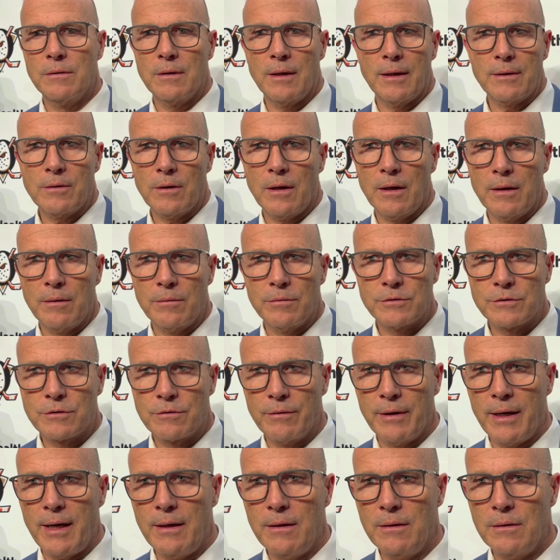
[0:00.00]
I thought he was
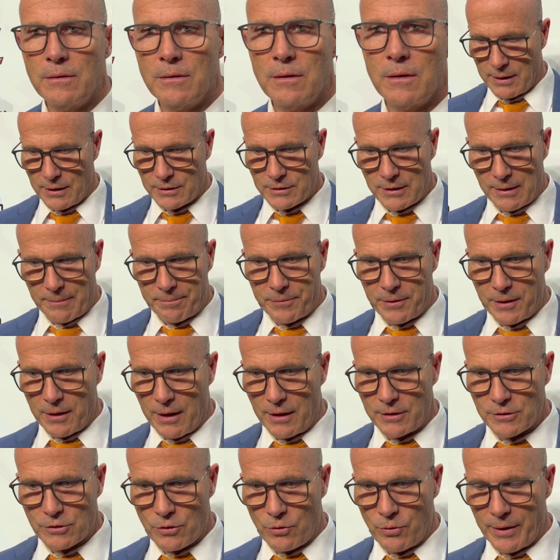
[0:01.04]
great. He gets up the
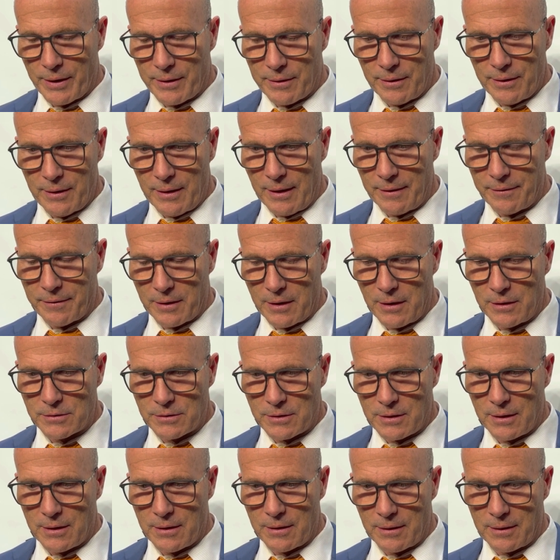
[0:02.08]
ice quickly. I think he's
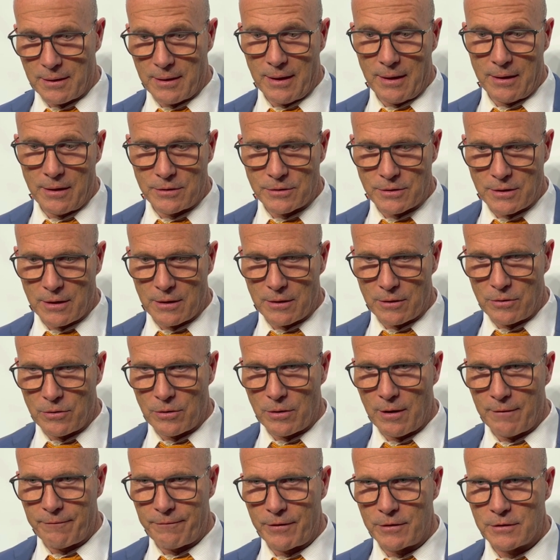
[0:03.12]
got a good
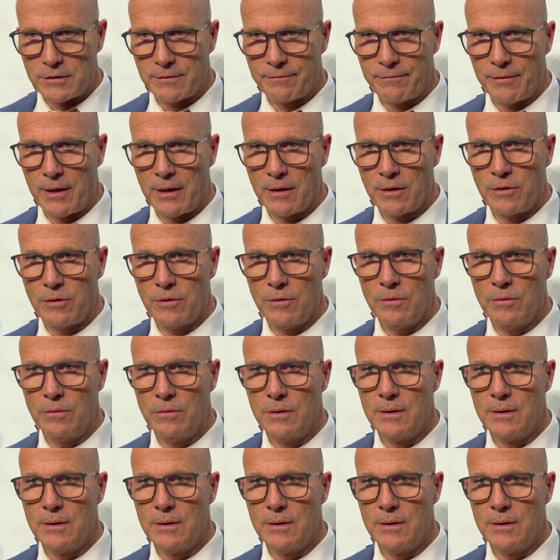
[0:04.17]
offensive IQ.